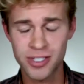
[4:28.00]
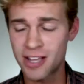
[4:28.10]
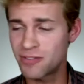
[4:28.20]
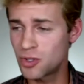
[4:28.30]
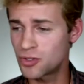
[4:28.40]
And
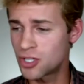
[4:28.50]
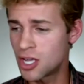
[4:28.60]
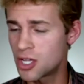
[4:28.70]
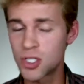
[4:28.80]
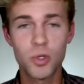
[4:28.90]
that feels
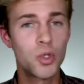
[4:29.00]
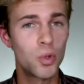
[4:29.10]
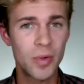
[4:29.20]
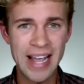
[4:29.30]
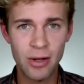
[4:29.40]
so true
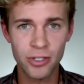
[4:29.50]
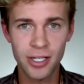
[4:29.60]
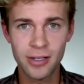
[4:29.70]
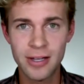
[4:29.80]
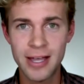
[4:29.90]
to
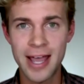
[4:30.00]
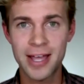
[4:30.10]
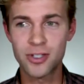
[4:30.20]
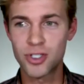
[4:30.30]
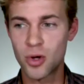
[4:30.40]
reality
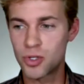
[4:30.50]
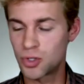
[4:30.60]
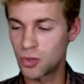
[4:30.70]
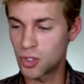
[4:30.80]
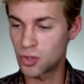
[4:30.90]
and so
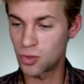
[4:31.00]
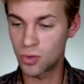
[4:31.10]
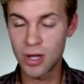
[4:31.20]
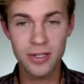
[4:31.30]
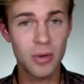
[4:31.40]
true
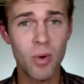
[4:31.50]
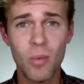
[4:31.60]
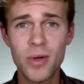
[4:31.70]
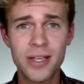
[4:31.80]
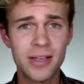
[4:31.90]
to
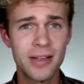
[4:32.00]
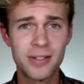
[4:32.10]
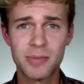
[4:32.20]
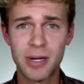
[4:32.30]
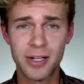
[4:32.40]
what we
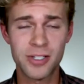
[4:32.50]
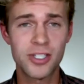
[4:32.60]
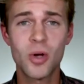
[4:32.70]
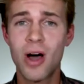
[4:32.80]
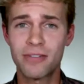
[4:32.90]
experience
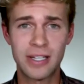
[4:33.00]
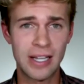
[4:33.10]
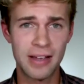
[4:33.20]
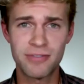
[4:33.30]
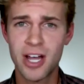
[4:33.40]
so often in
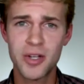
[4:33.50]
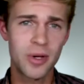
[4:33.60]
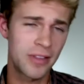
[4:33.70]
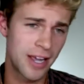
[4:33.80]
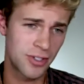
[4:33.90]
life, not
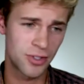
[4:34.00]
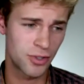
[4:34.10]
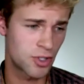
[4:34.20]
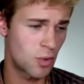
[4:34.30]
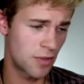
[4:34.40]
knowing the
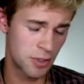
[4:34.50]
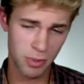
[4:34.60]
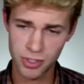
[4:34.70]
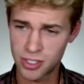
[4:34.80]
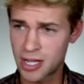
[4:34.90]
answers to why this
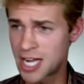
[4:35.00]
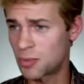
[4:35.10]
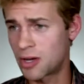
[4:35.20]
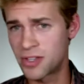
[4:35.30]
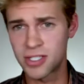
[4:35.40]
person died or
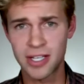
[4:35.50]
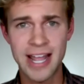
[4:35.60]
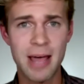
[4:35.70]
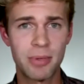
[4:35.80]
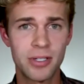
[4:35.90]
why this thing
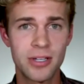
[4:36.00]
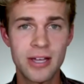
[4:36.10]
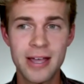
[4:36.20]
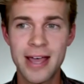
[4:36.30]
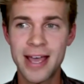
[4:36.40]
happened,
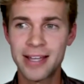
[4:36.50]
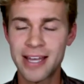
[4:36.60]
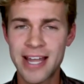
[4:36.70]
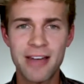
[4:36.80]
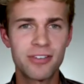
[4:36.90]
and
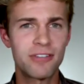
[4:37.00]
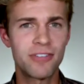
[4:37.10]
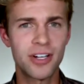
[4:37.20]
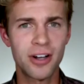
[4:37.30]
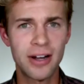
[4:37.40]
having to
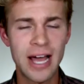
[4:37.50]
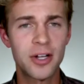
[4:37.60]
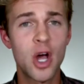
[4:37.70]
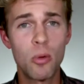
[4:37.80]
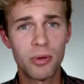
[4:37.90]
figure out how to
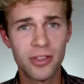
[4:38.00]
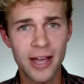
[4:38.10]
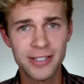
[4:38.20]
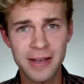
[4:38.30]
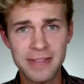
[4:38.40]
cope with
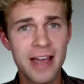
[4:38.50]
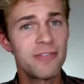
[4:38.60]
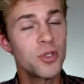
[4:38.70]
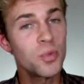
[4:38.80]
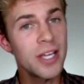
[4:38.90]
that. And that
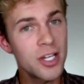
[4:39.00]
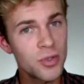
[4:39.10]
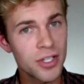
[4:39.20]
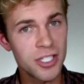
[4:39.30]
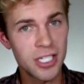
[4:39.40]
feels really
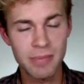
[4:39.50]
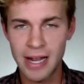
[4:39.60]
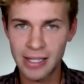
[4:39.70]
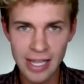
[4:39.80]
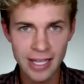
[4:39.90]
interesting to me.
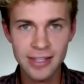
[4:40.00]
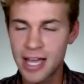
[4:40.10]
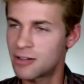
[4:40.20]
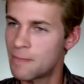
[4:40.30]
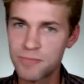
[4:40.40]
I like
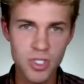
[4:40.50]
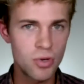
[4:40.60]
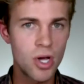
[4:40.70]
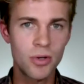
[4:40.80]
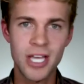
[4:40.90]
that. You
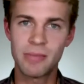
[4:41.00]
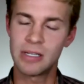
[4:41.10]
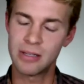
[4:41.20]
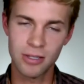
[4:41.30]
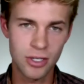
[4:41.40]
go,
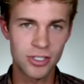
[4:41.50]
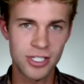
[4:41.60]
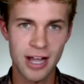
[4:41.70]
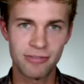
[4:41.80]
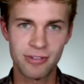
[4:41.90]
Damon. Good
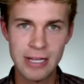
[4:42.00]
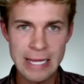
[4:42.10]
stuff.